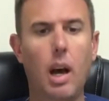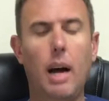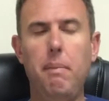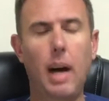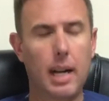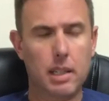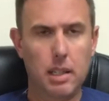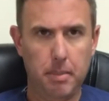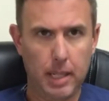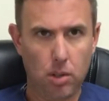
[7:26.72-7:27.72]
I'm not going
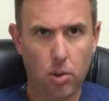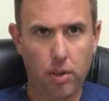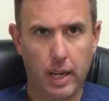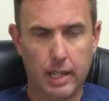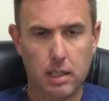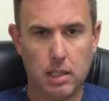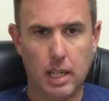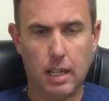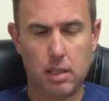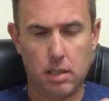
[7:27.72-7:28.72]
to make you orthotics
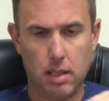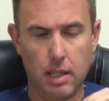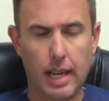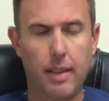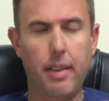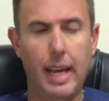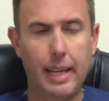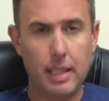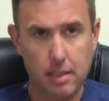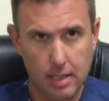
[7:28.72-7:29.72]
yet.
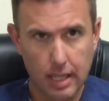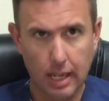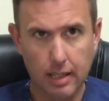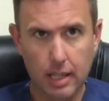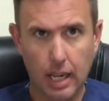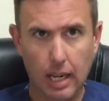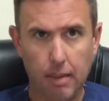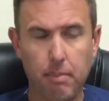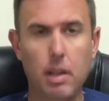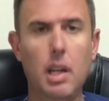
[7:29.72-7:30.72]
That is the end game.